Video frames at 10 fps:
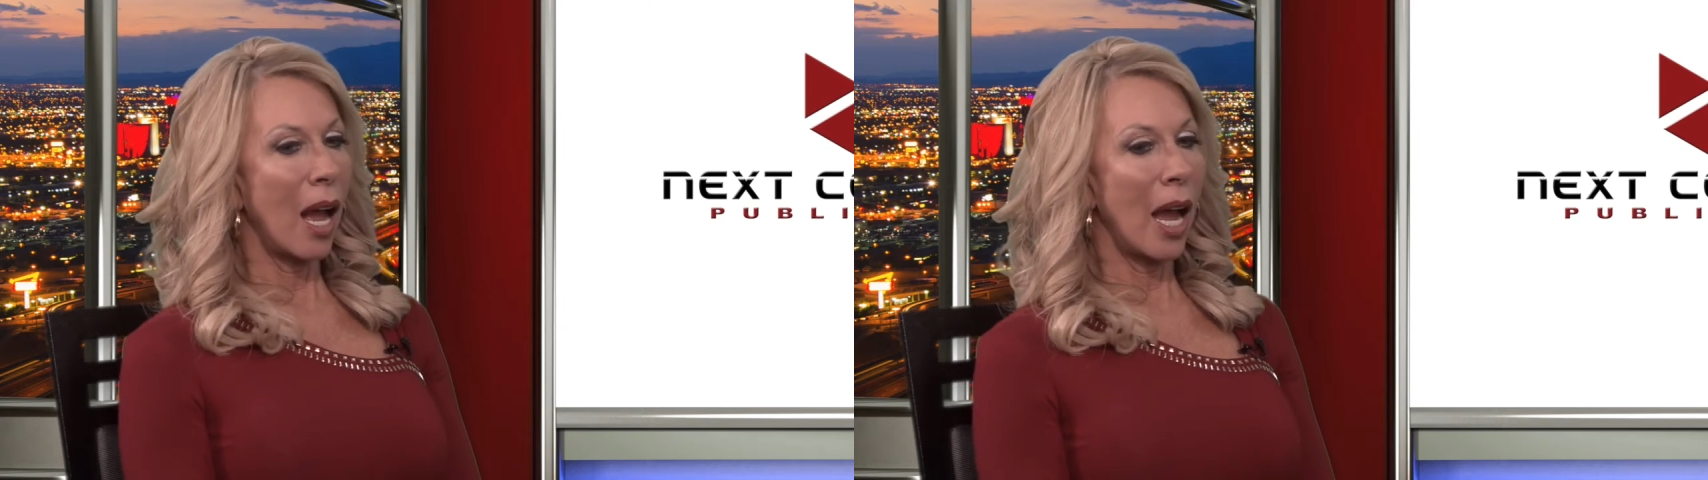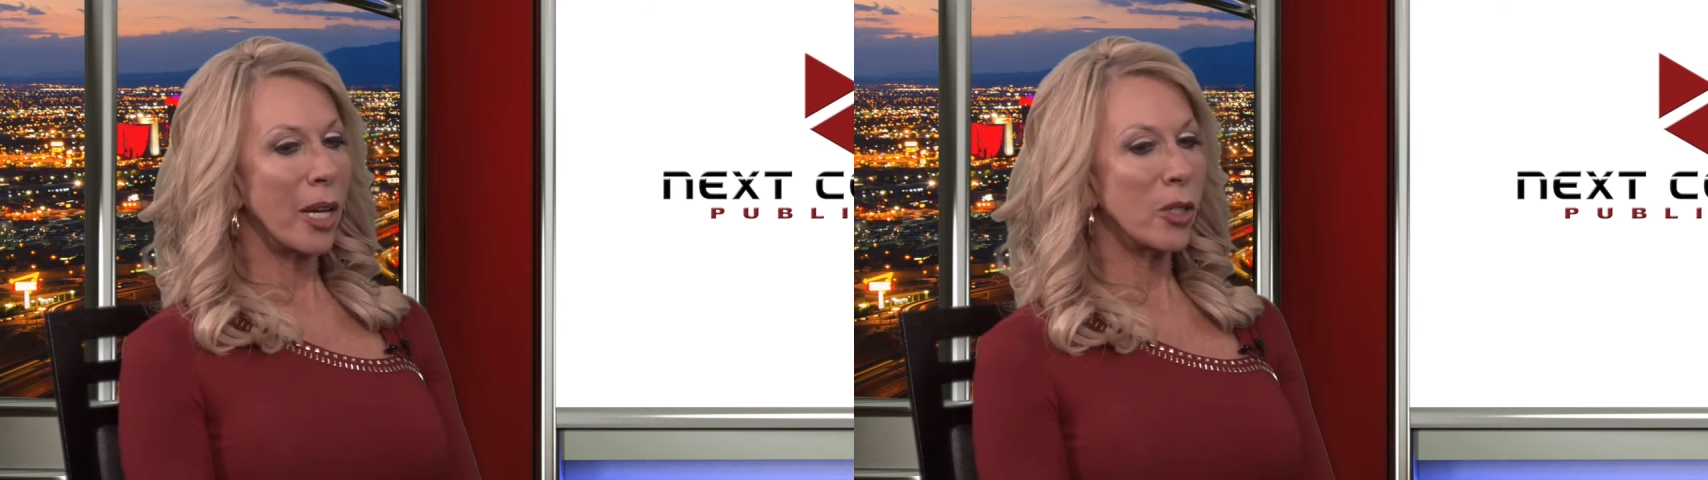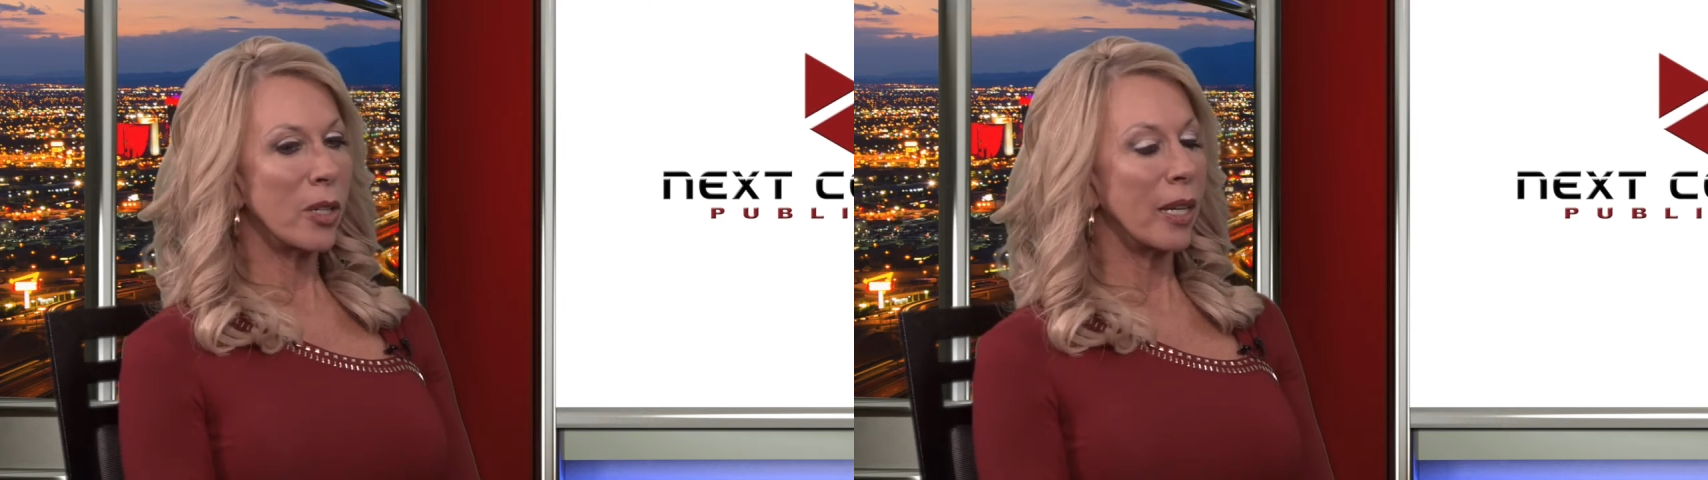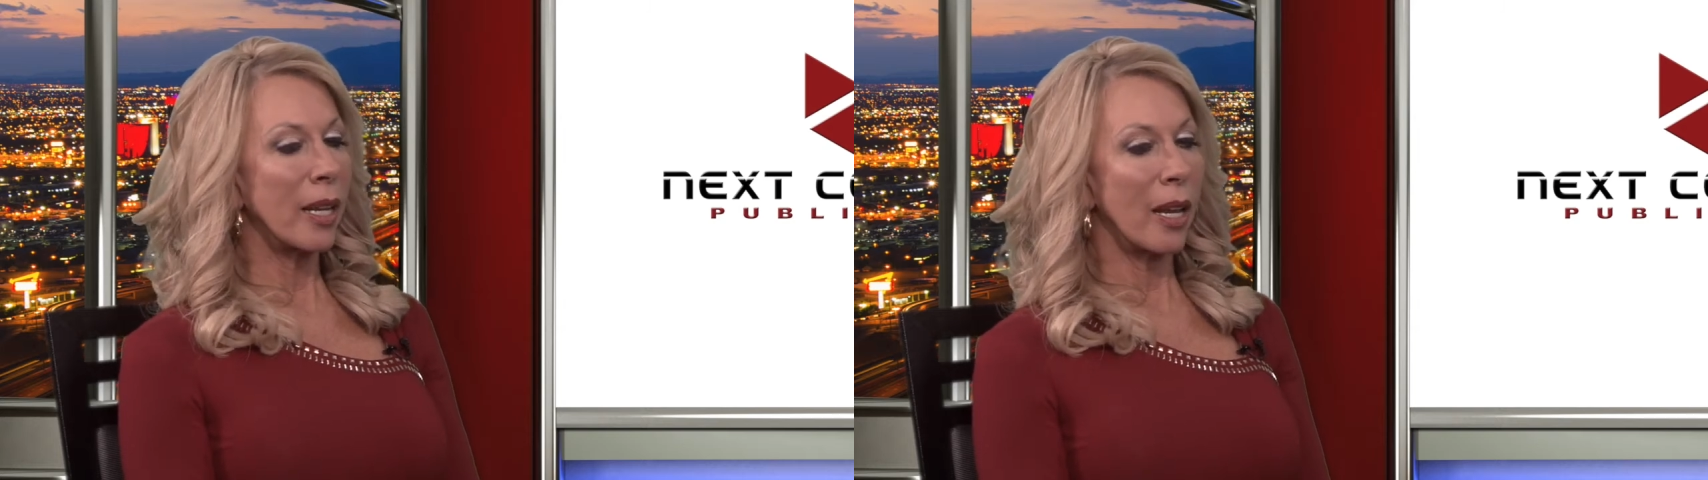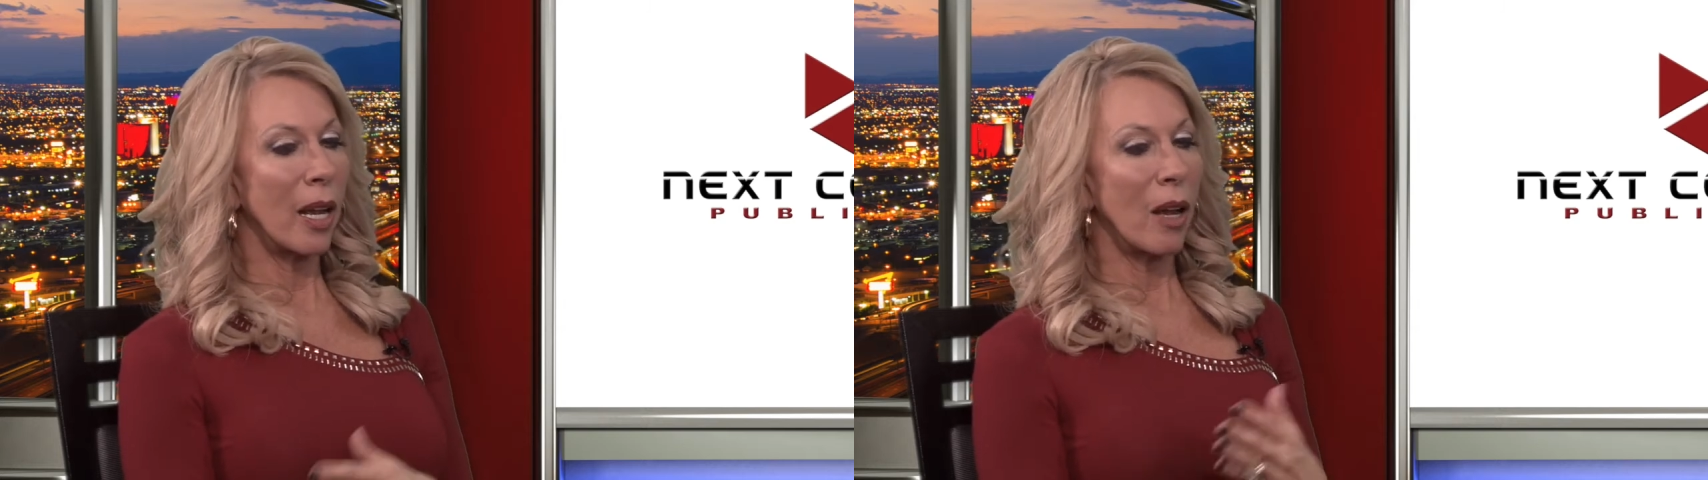I,
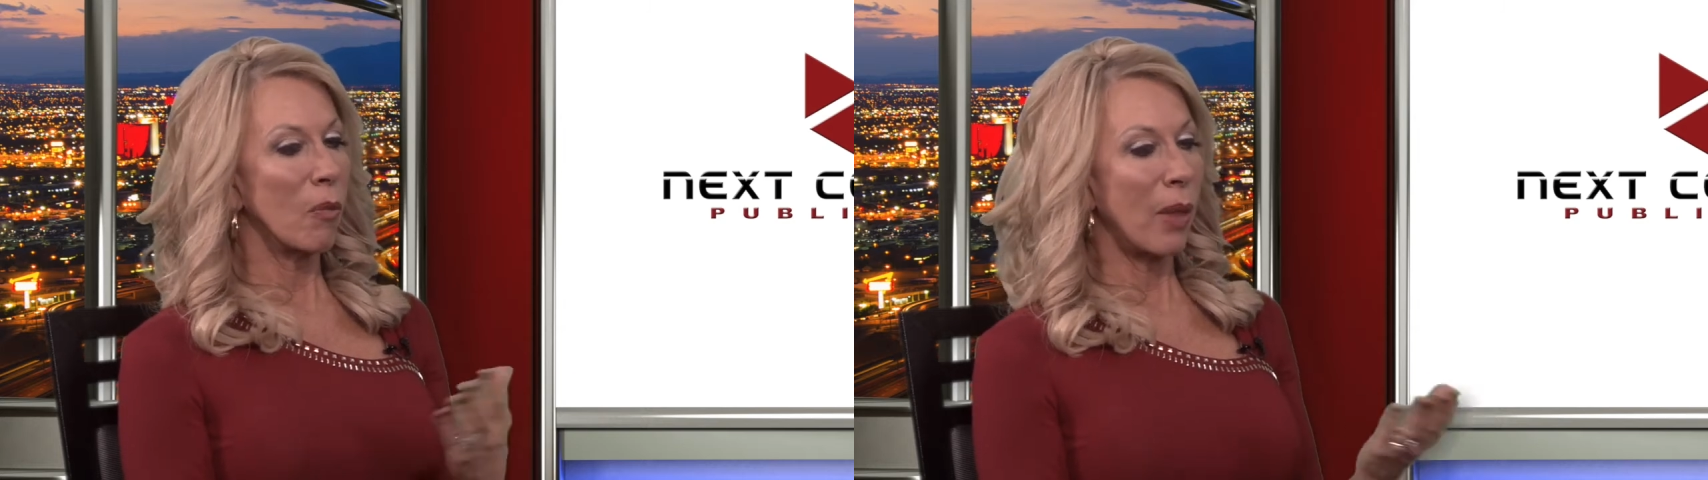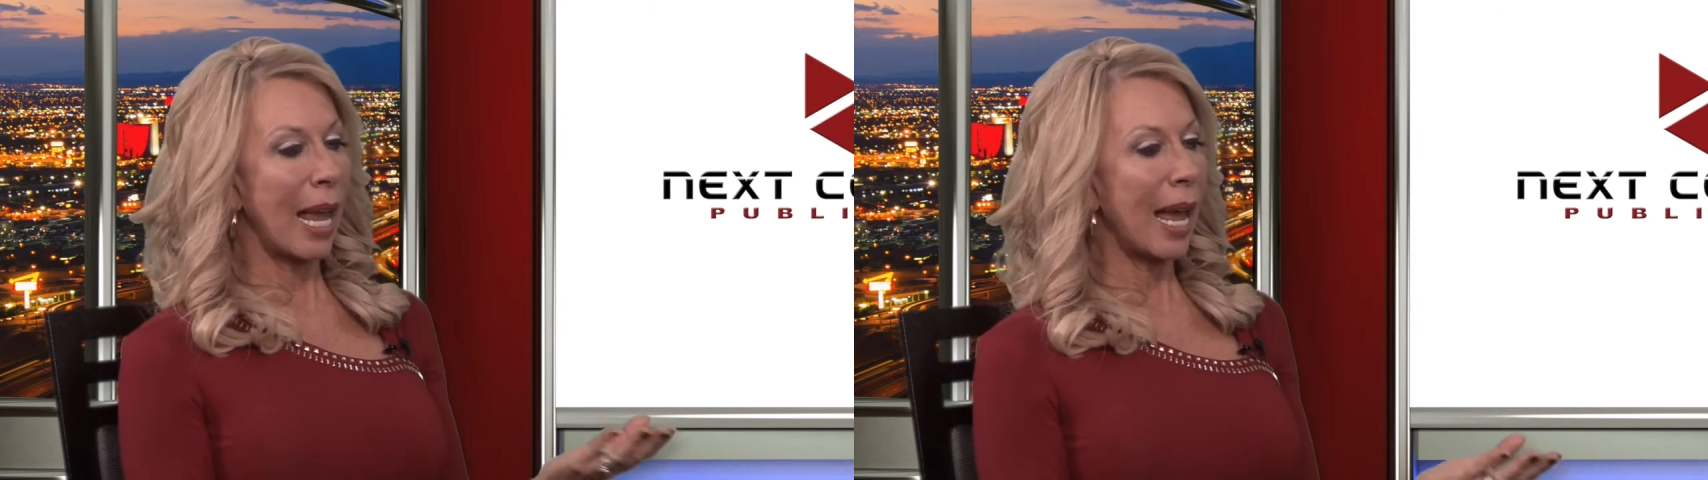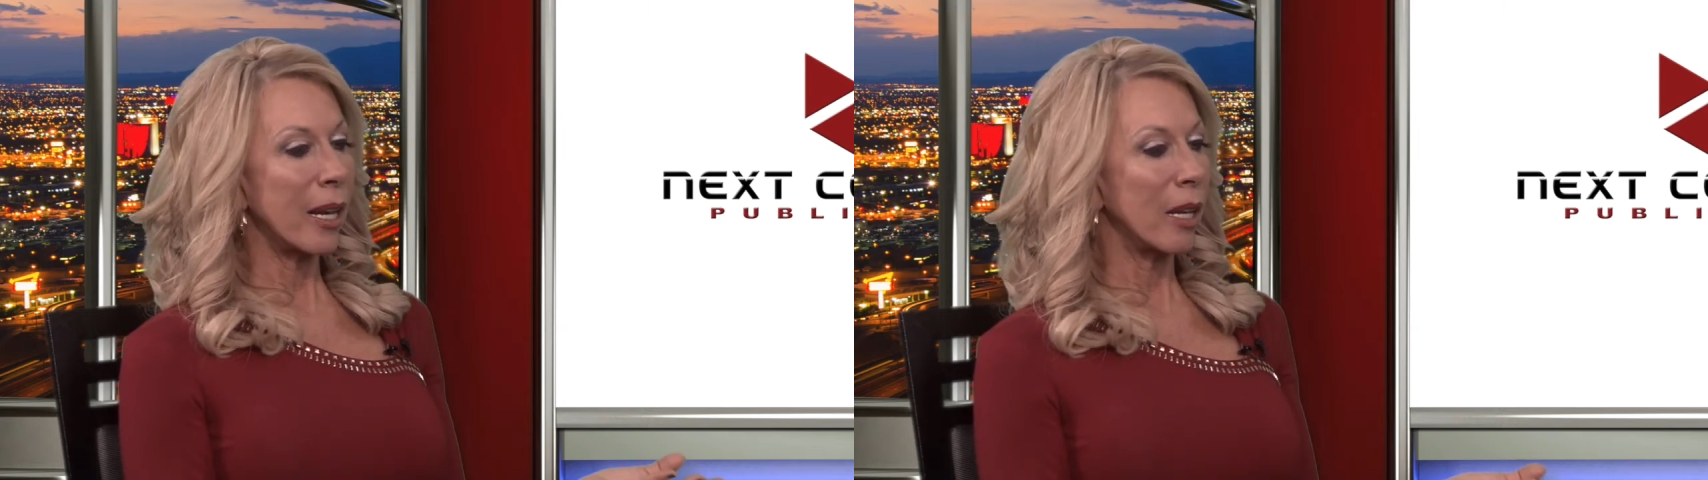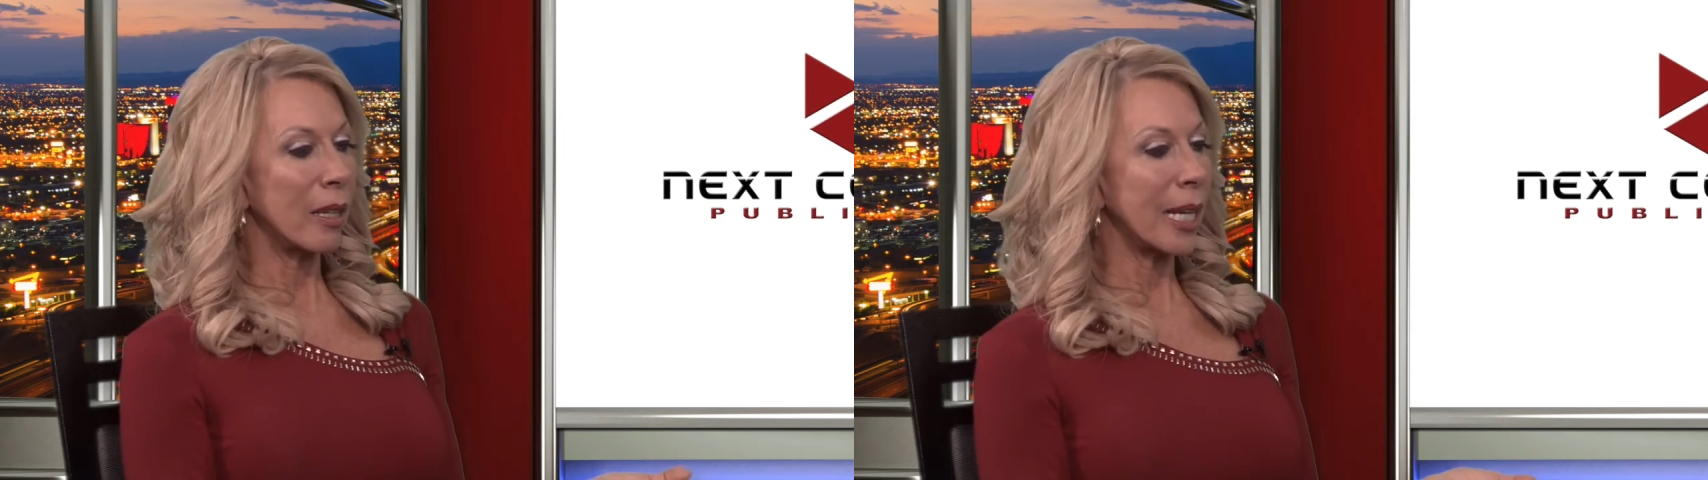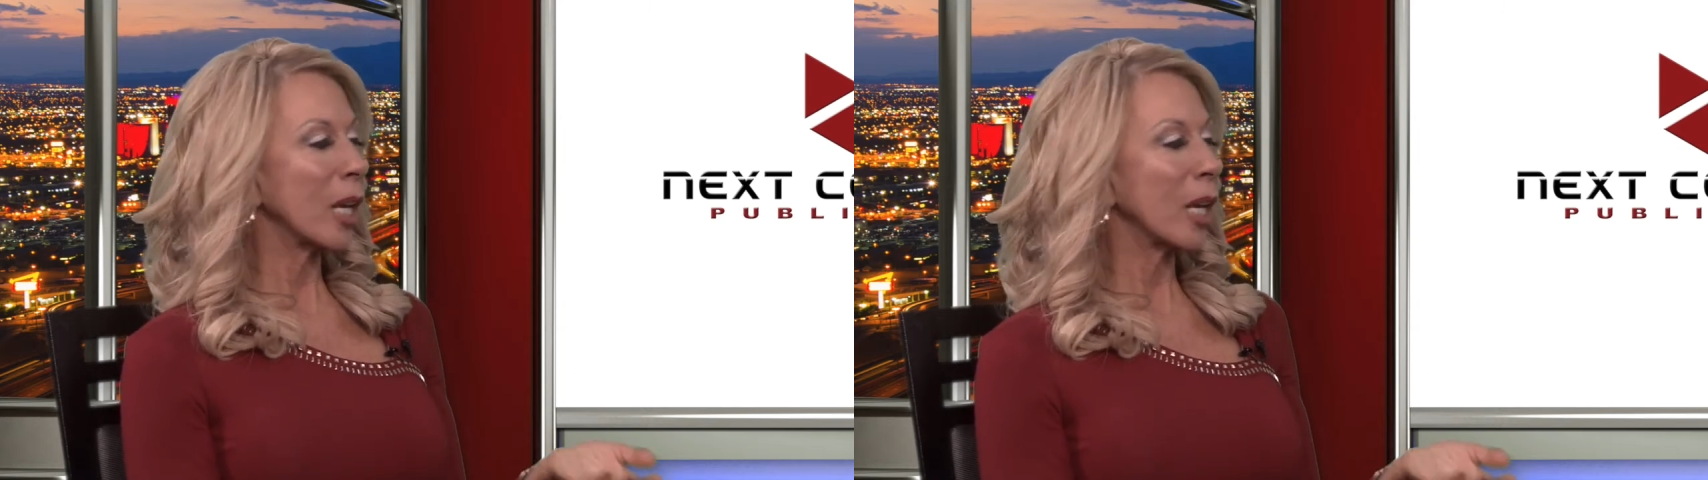uh, they had a